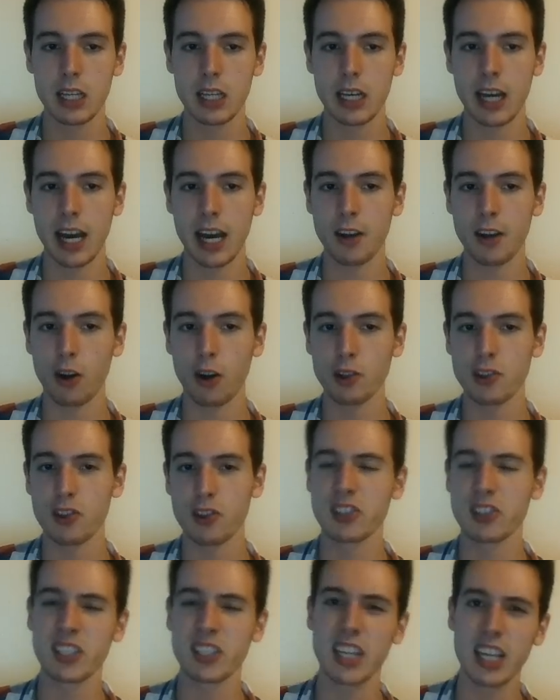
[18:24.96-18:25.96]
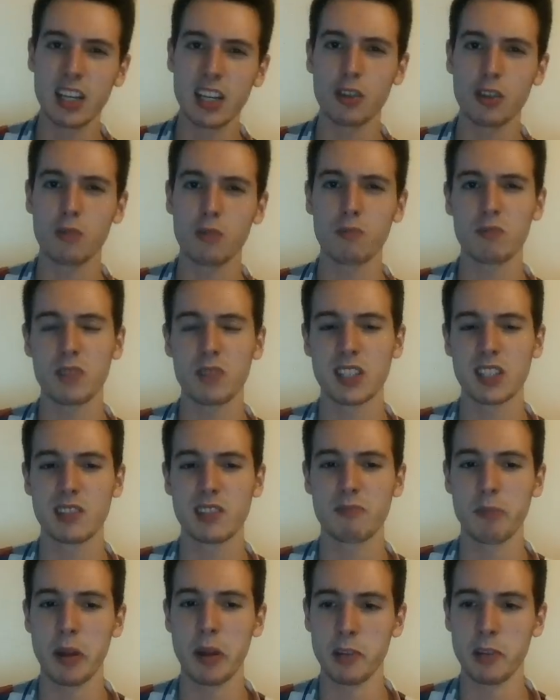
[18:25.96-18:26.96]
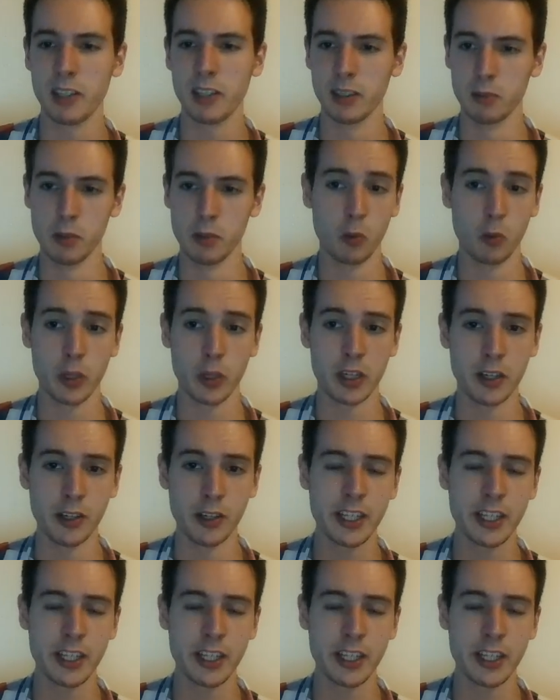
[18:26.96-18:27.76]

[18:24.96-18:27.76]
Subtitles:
and also his king is maybe a little bit weaker.